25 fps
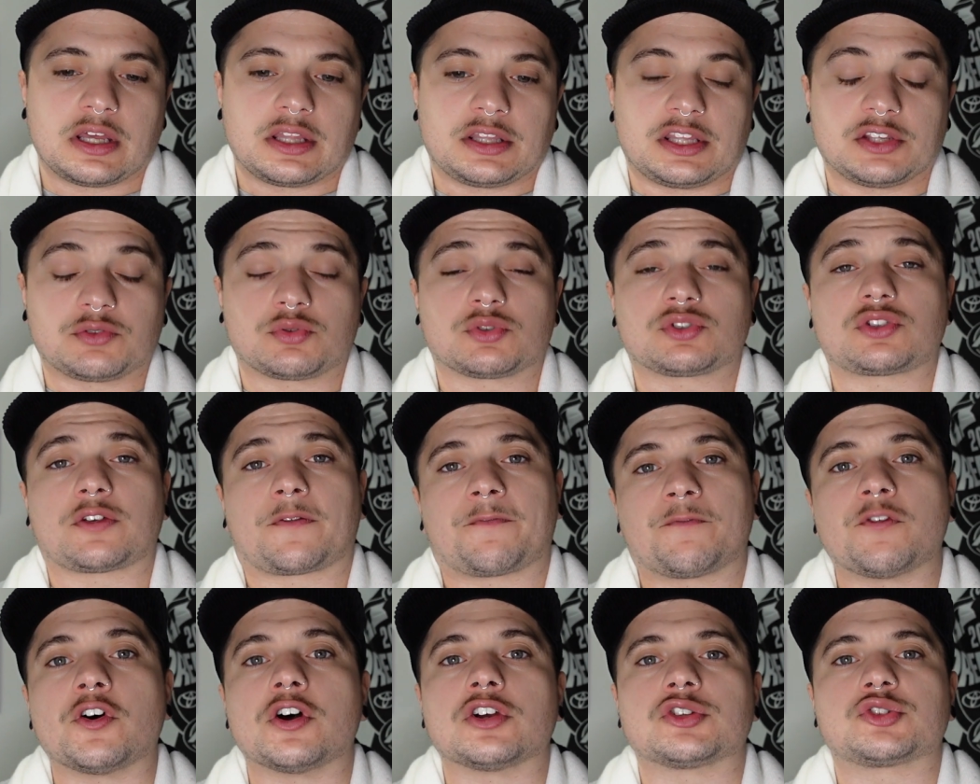This was the
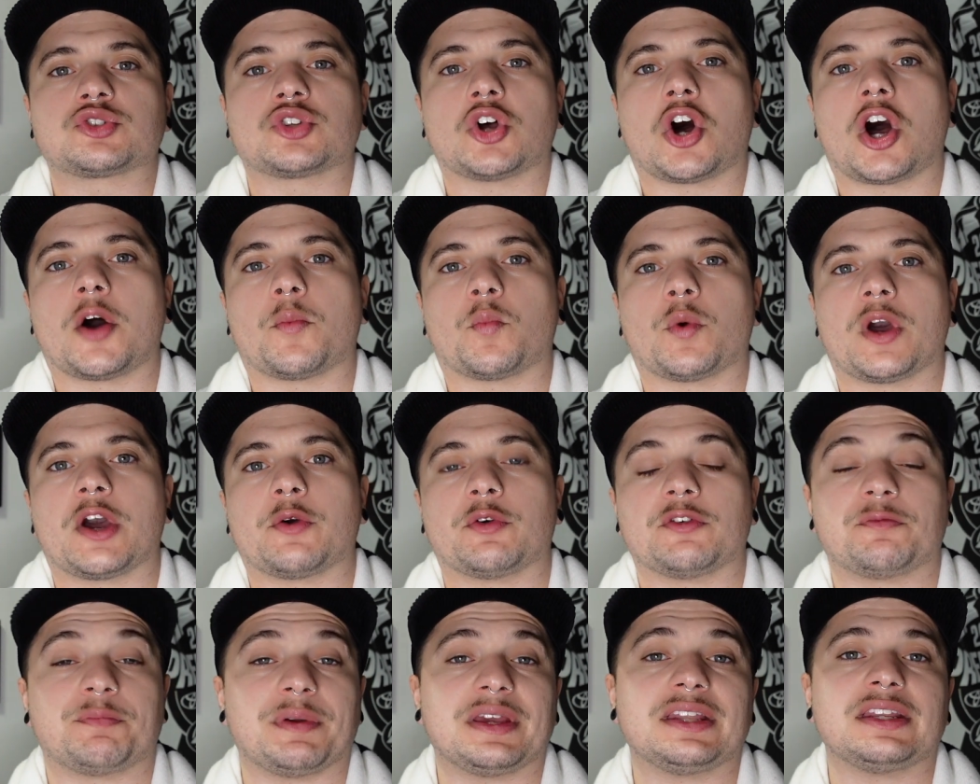first time where
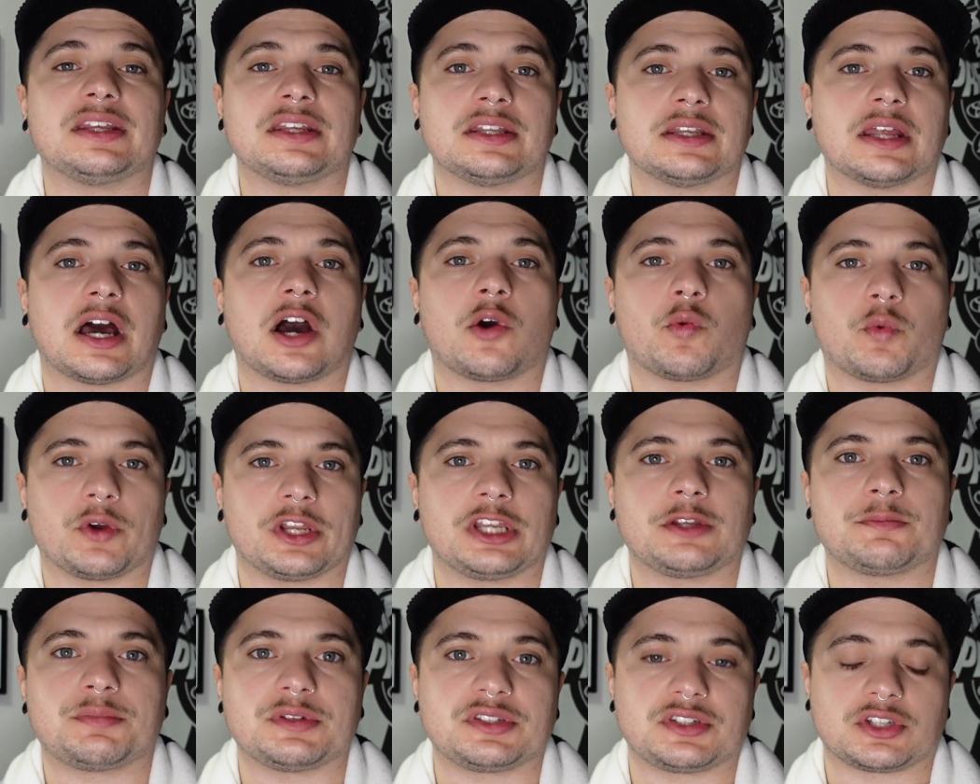we've been in a
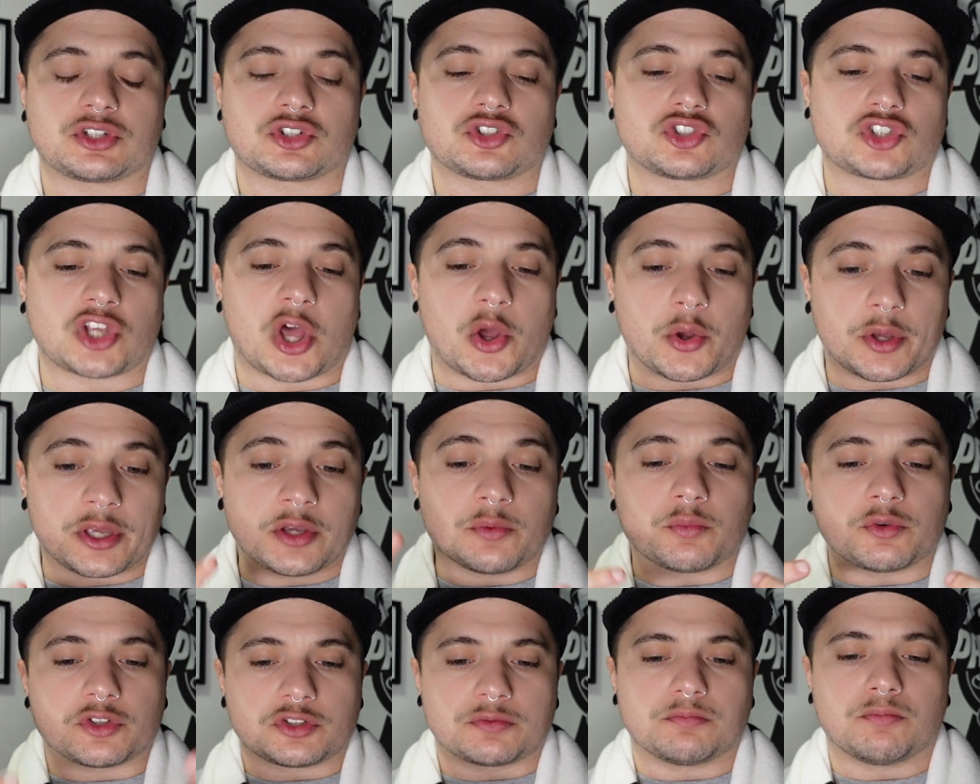winning position, so
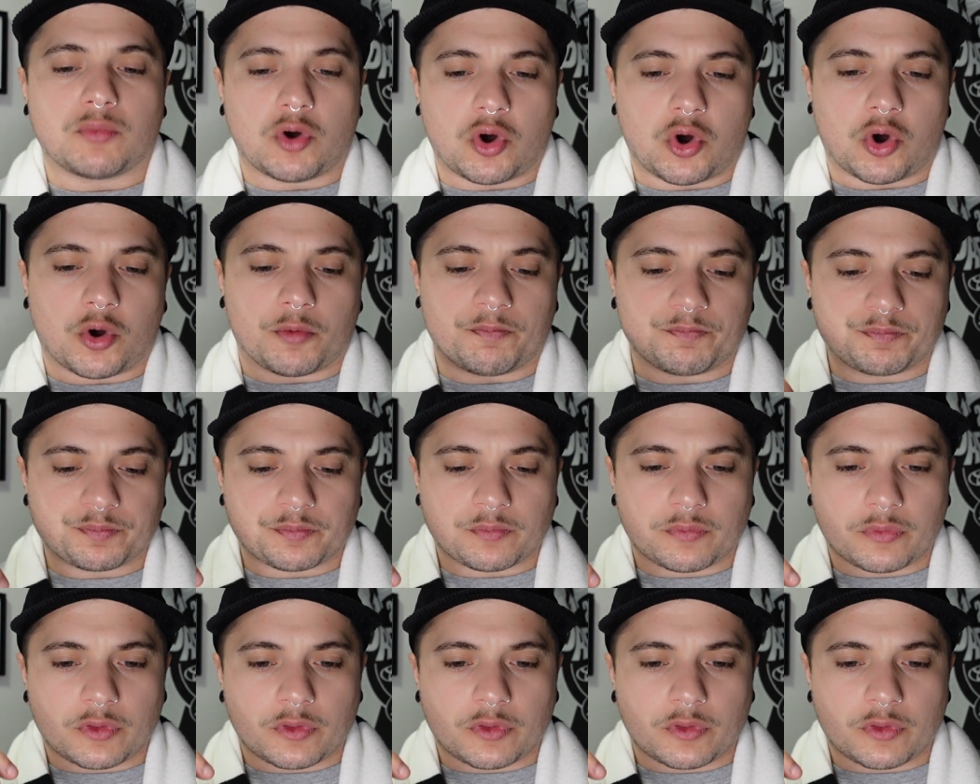it was more,